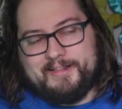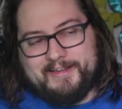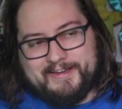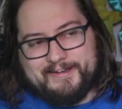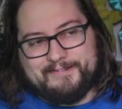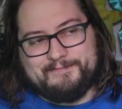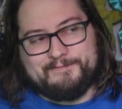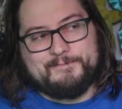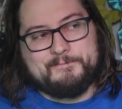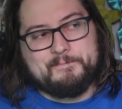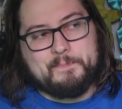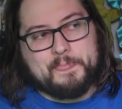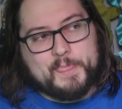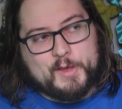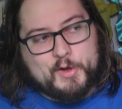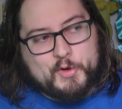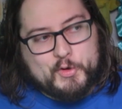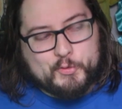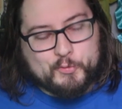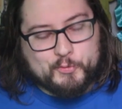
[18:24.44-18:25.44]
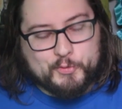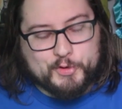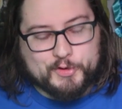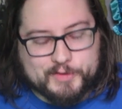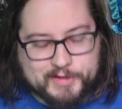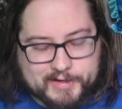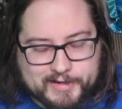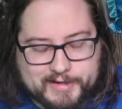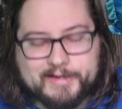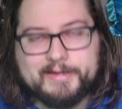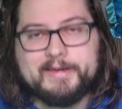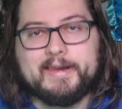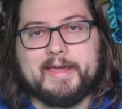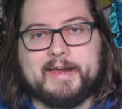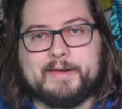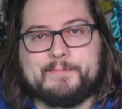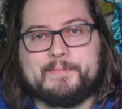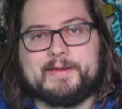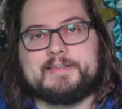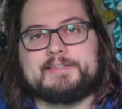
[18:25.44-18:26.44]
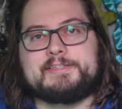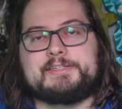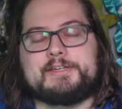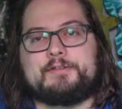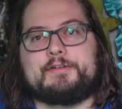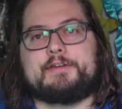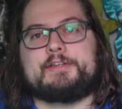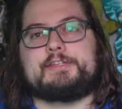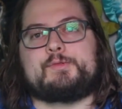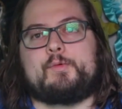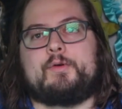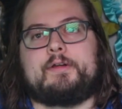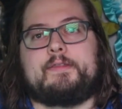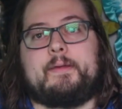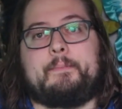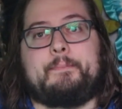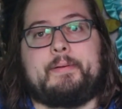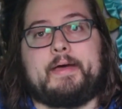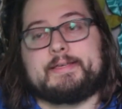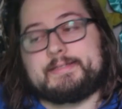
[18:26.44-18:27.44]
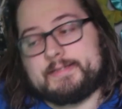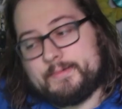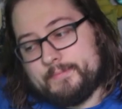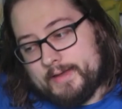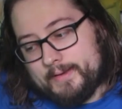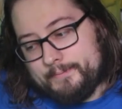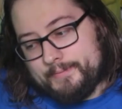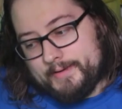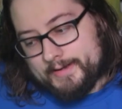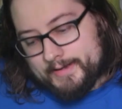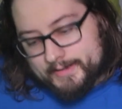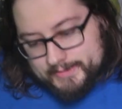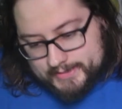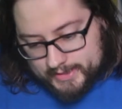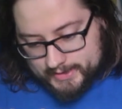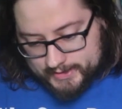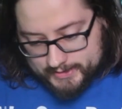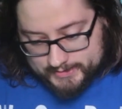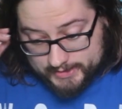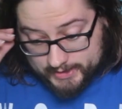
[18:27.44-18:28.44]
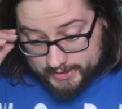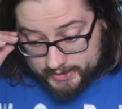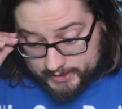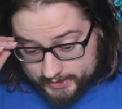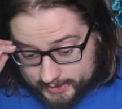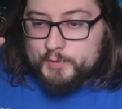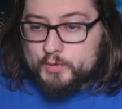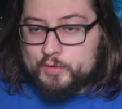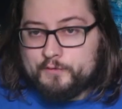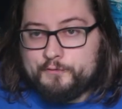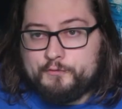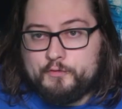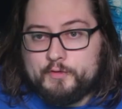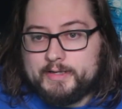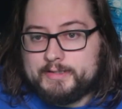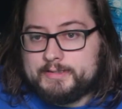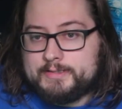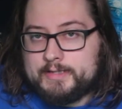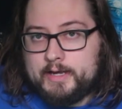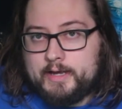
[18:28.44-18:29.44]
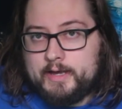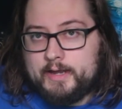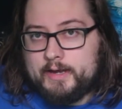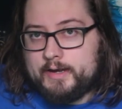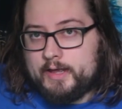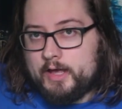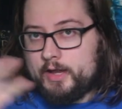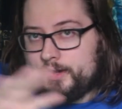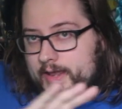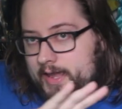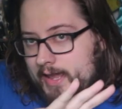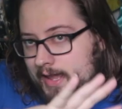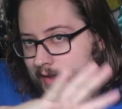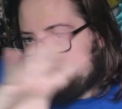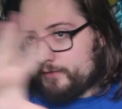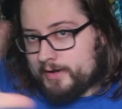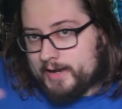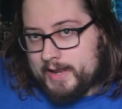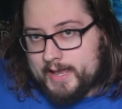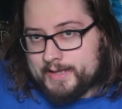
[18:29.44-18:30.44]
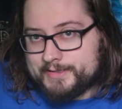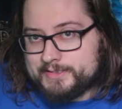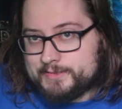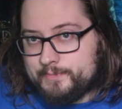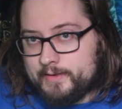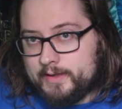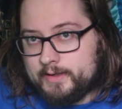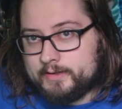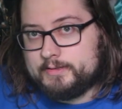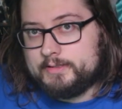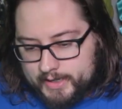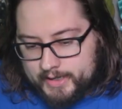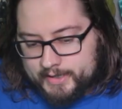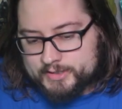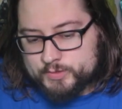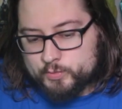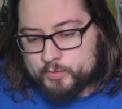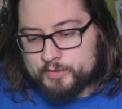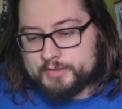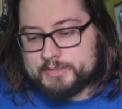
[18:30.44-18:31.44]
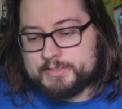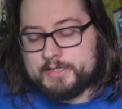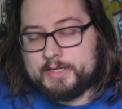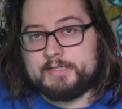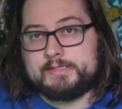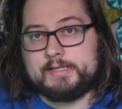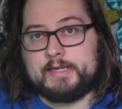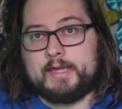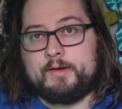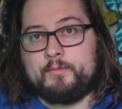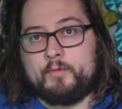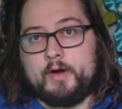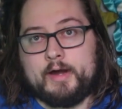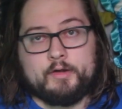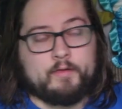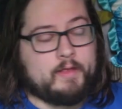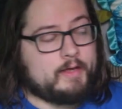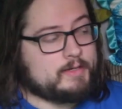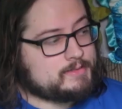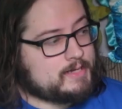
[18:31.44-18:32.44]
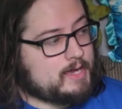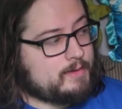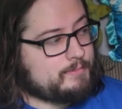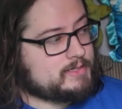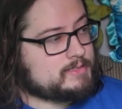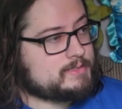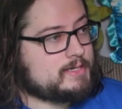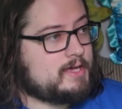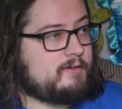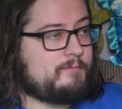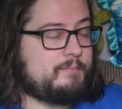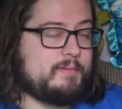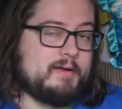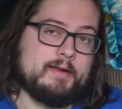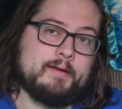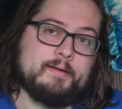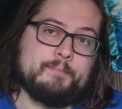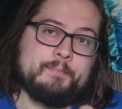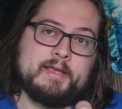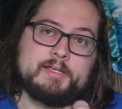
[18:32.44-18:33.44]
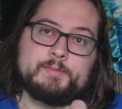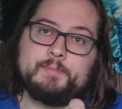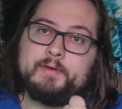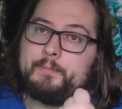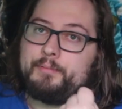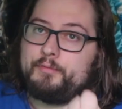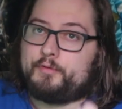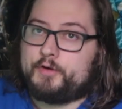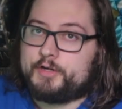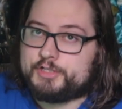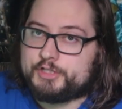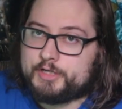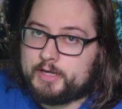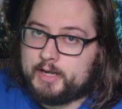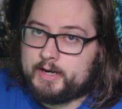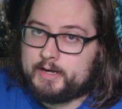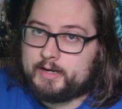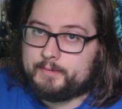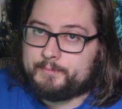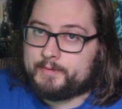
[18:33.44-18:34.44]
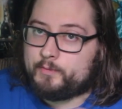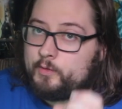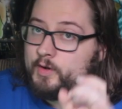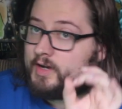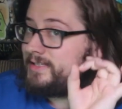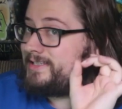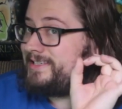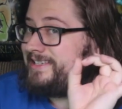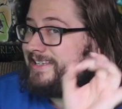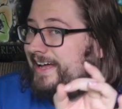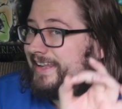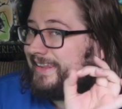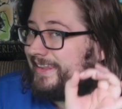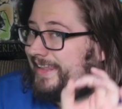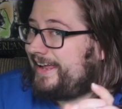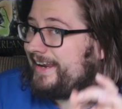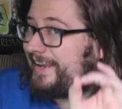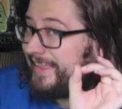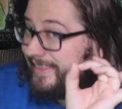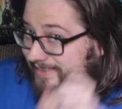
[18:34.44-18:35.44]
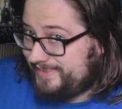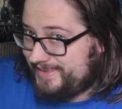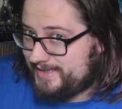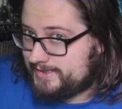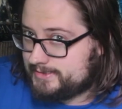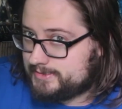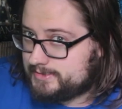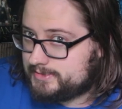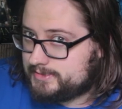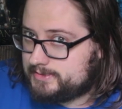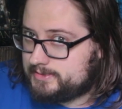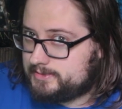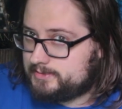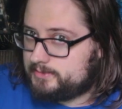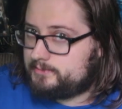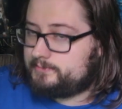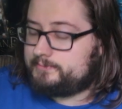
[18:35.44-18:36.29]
Live. Really good anime series, one of the best in my opinion, 10 out of 10. Beautifully done on every aspect. And it's one of those things, again, where I don't like zombie stuff, but it makes me appreciate it when it's done like this.